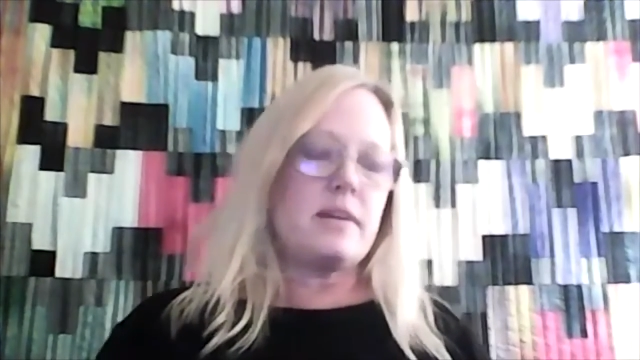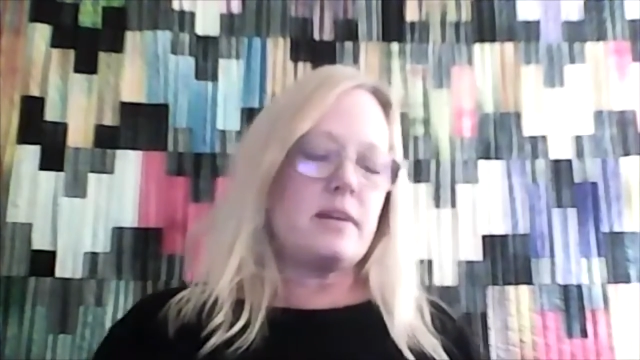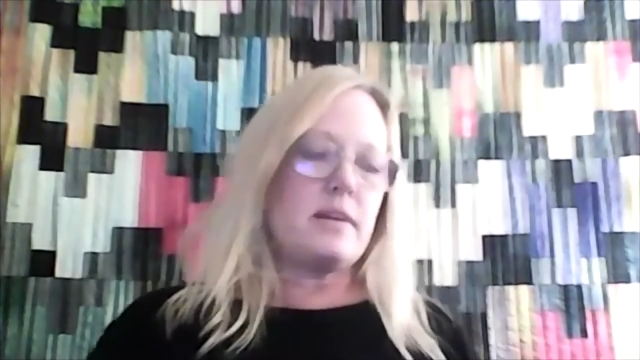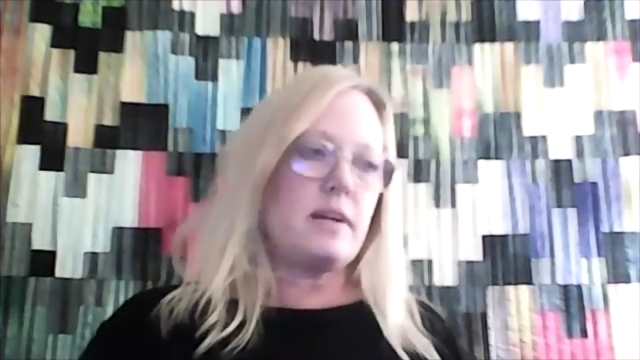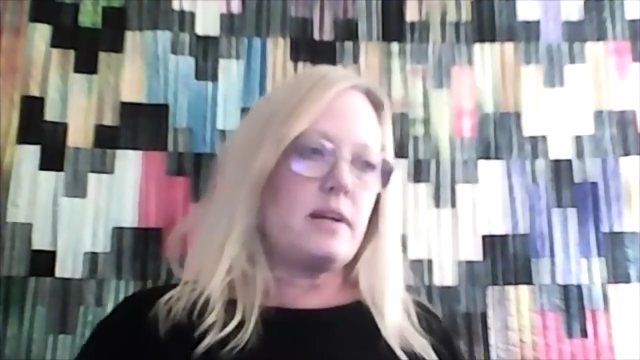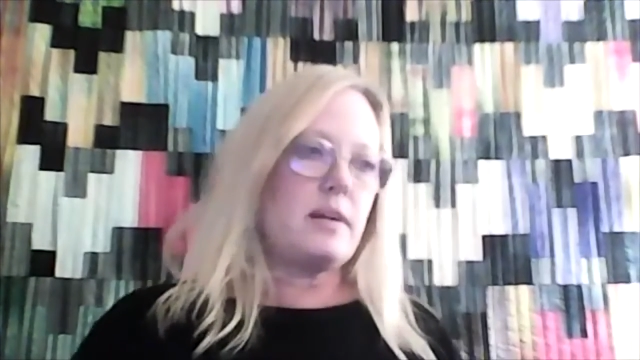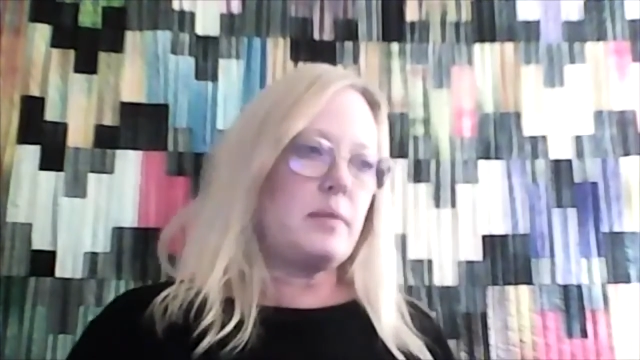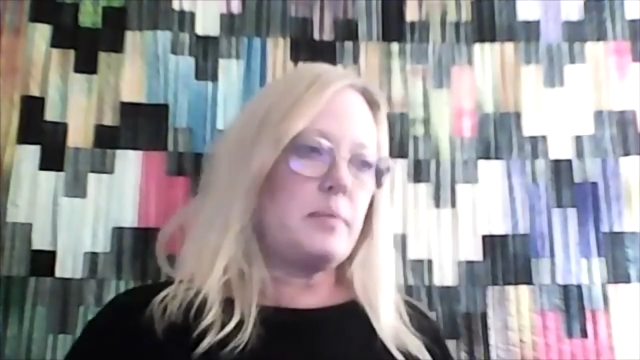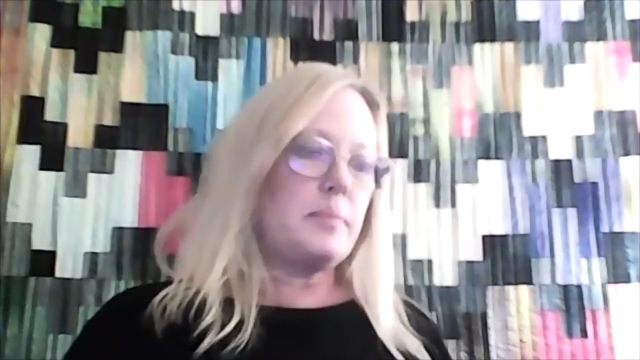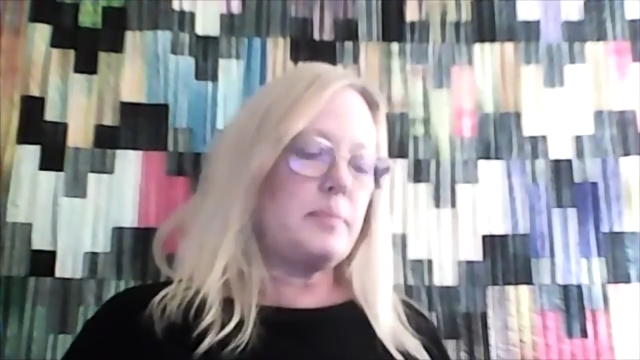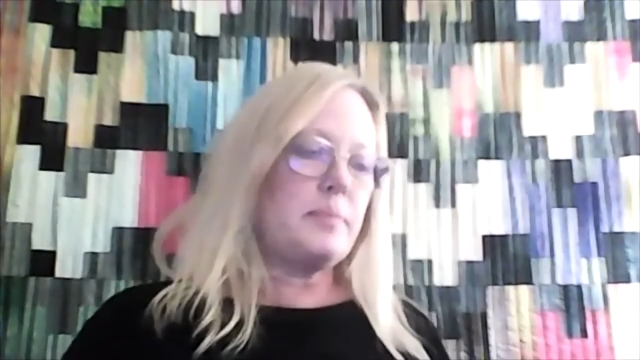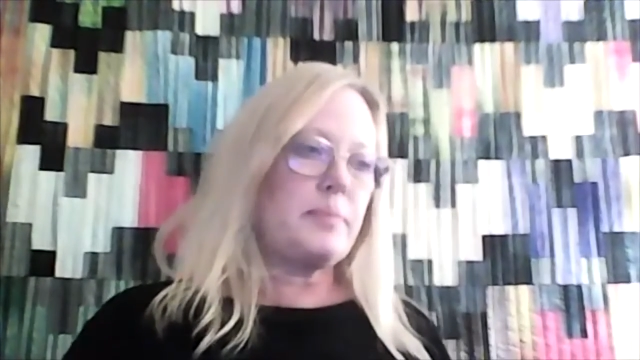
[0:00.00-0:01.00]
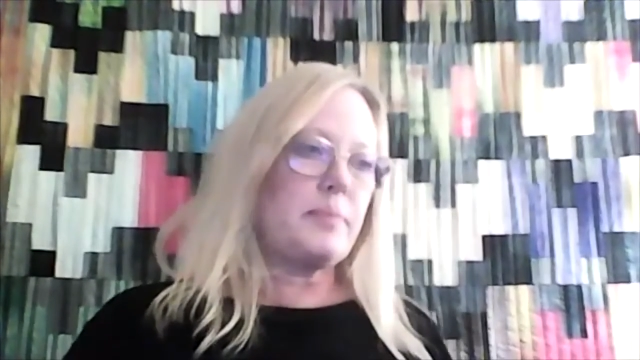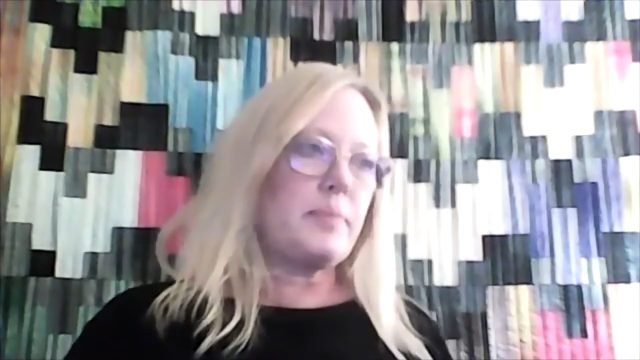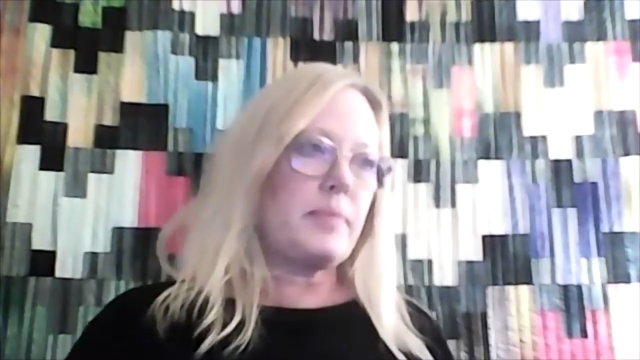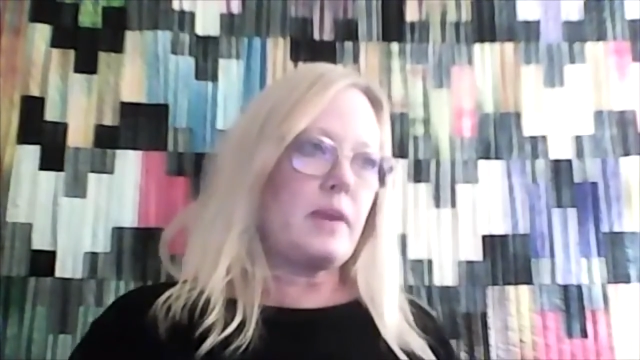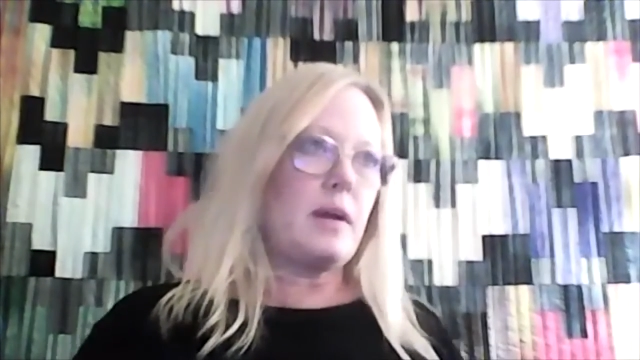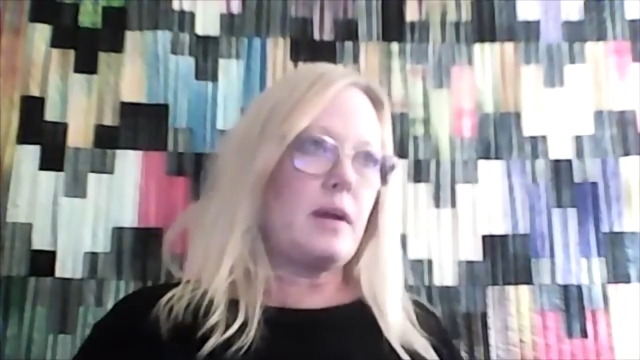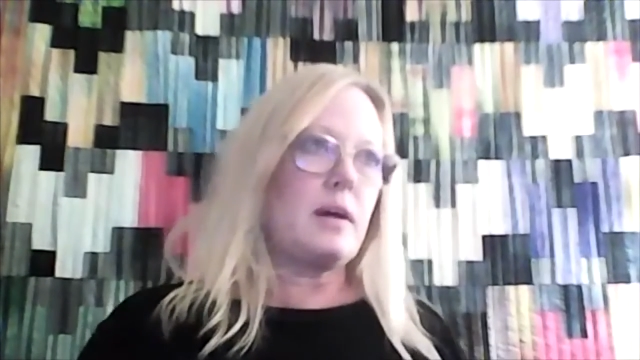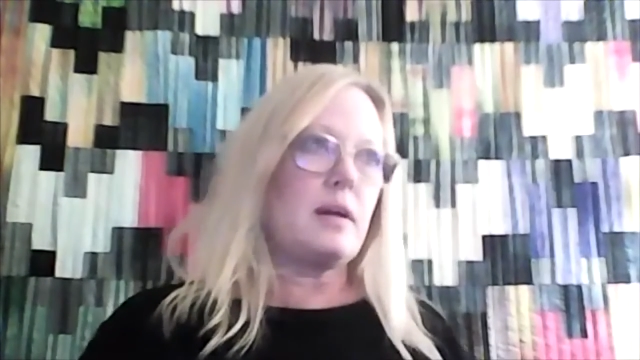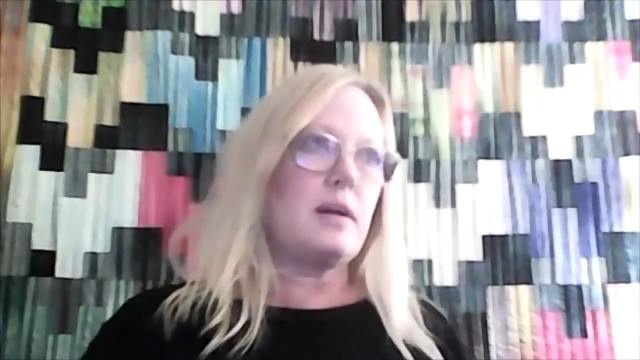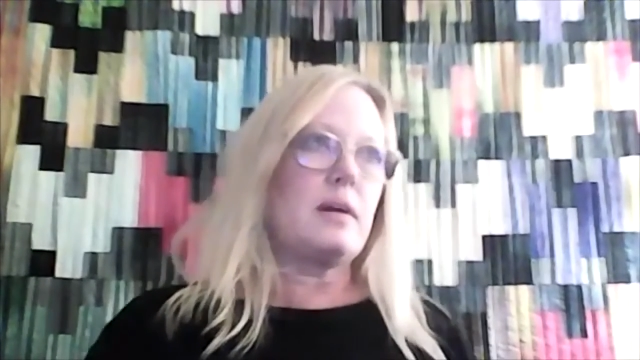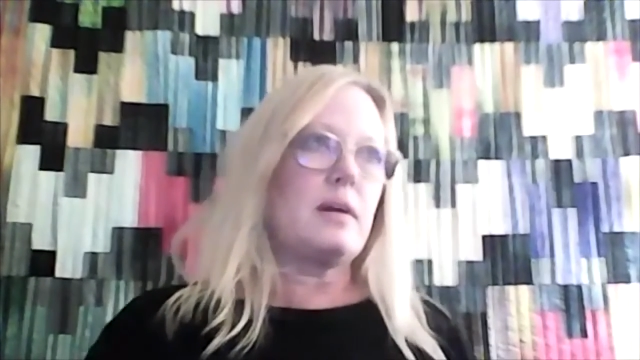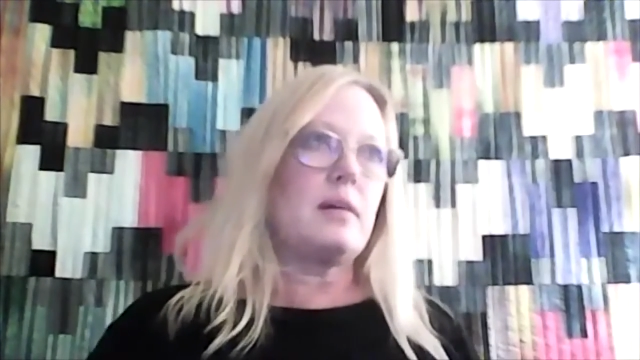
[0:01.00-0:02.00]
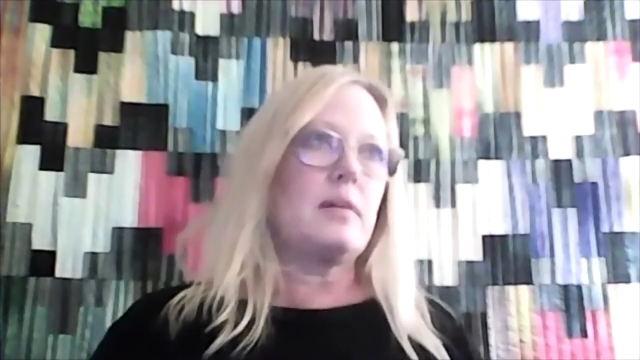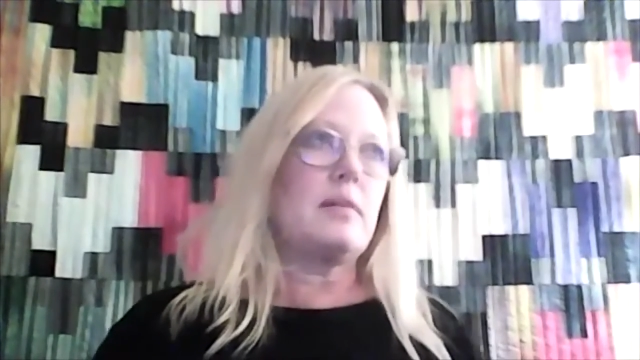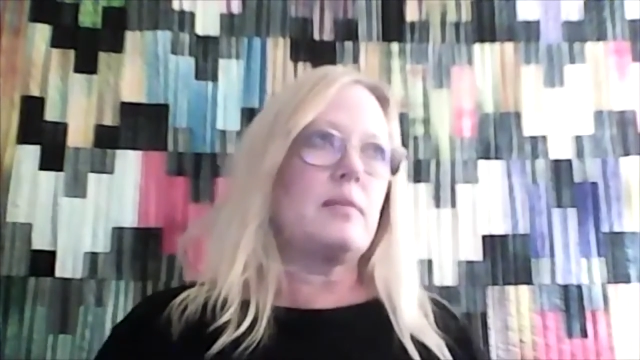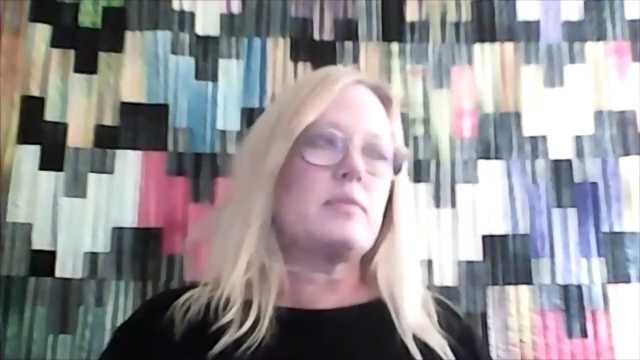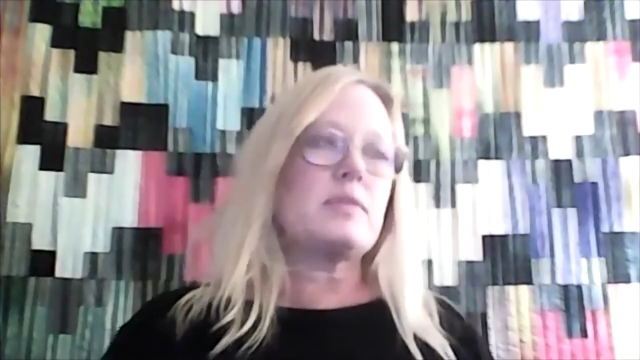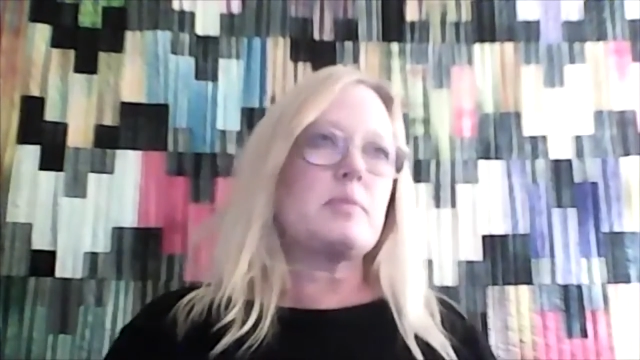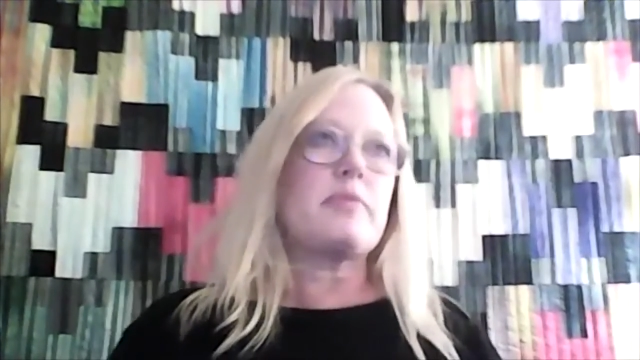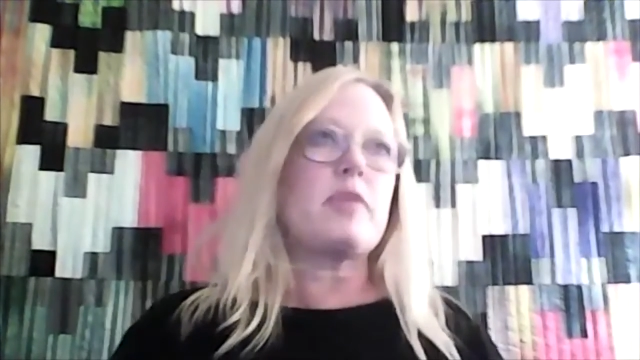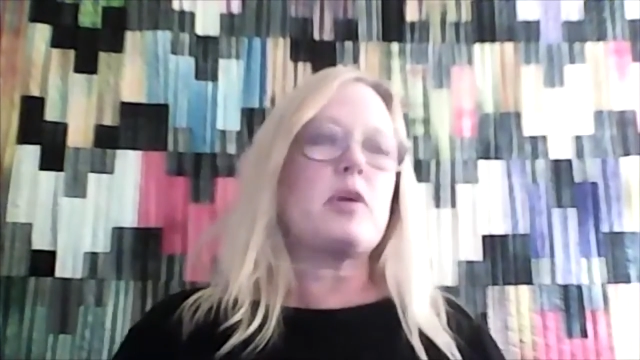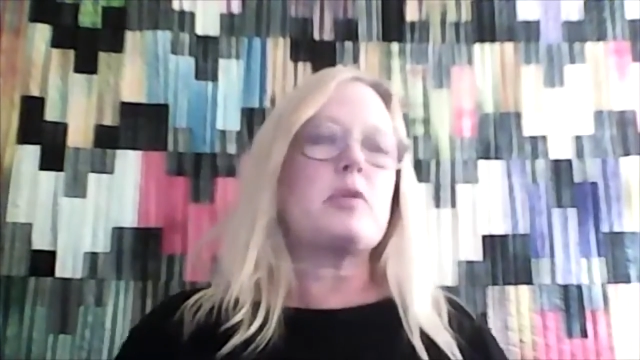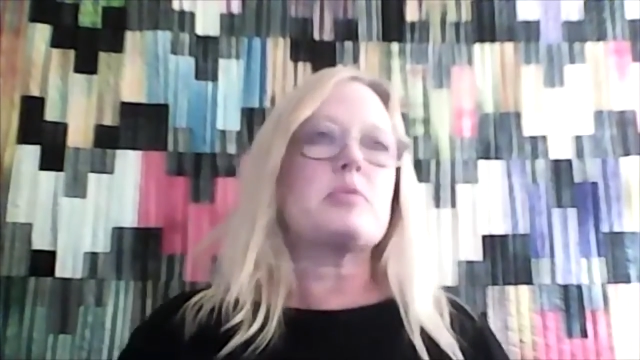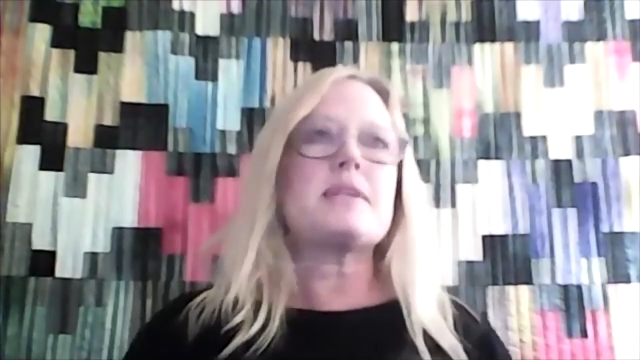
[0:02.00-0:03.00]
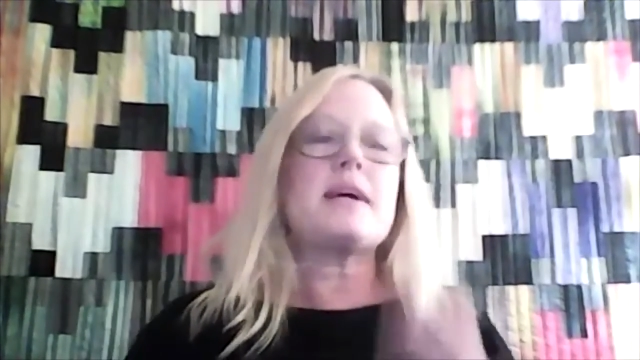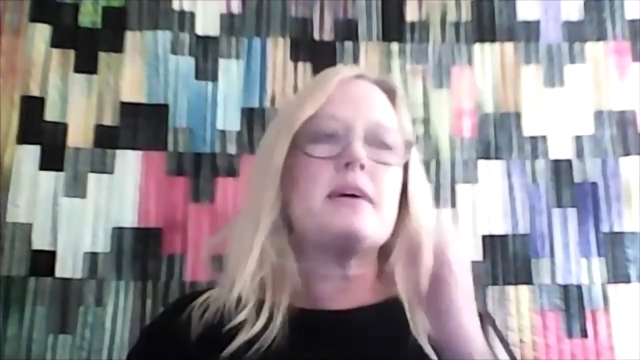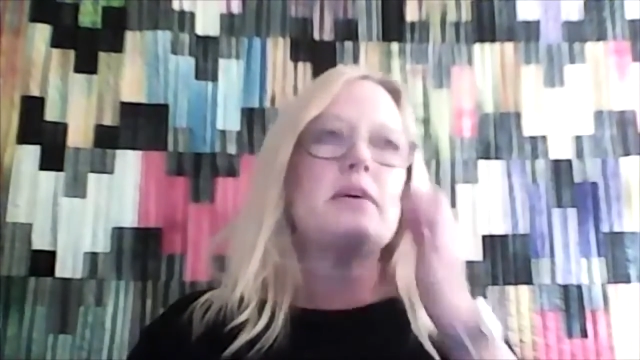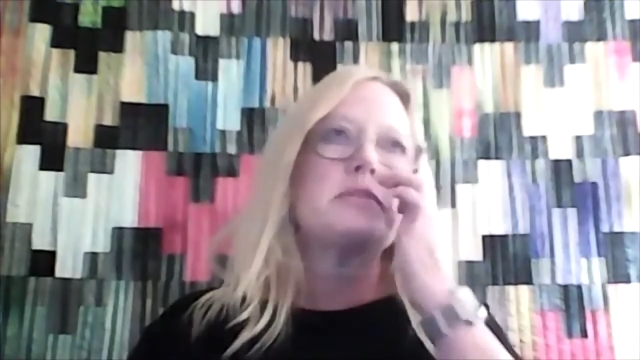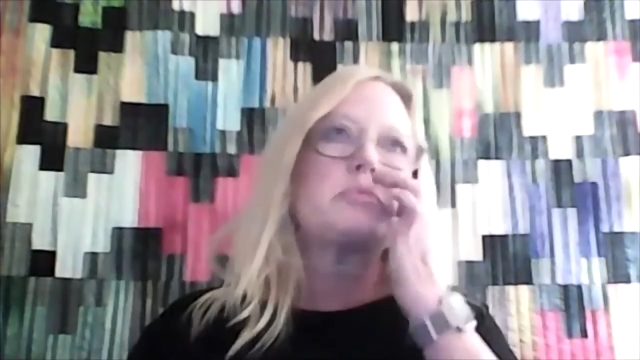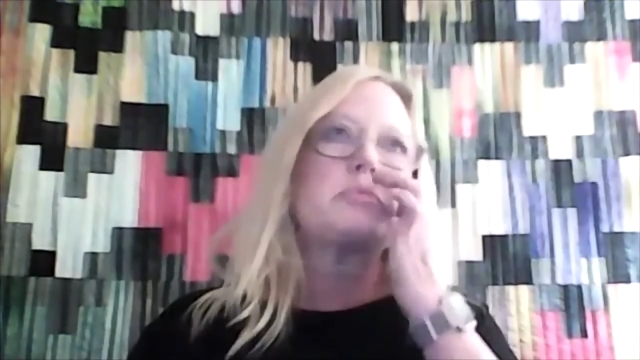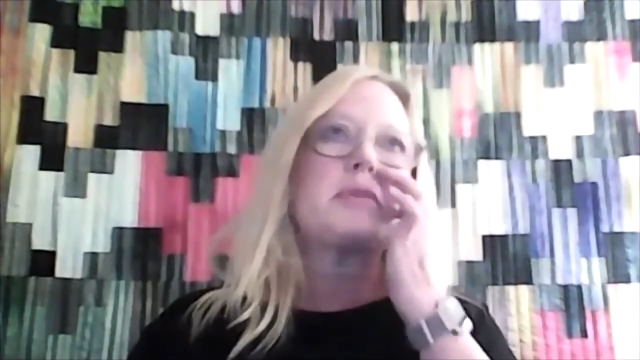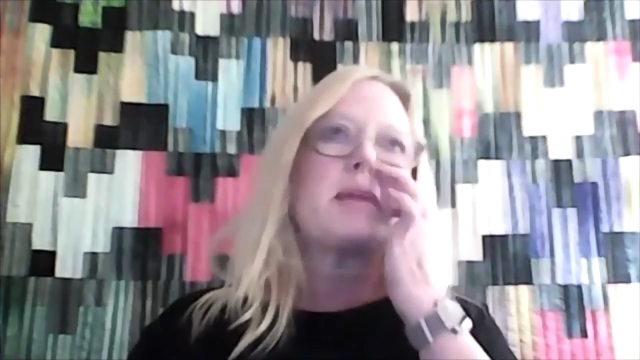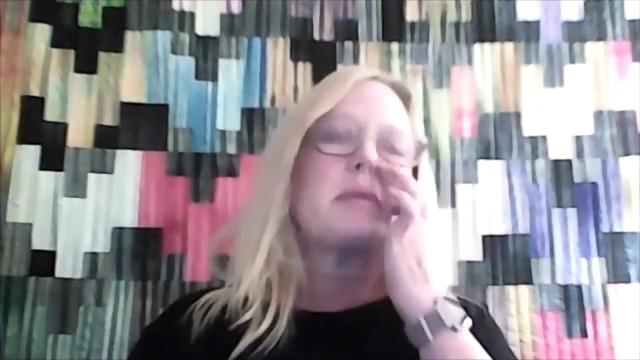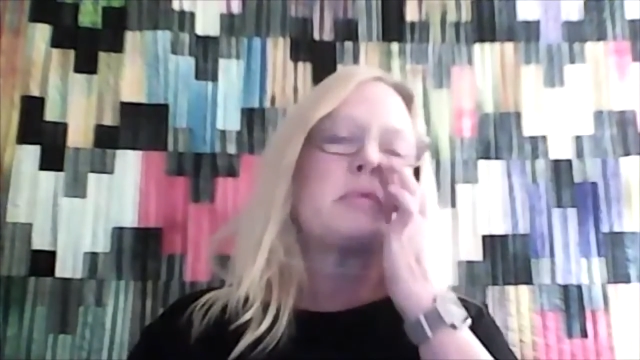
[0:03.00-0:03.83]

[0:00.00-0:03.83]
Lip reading: the some of the hotels where they were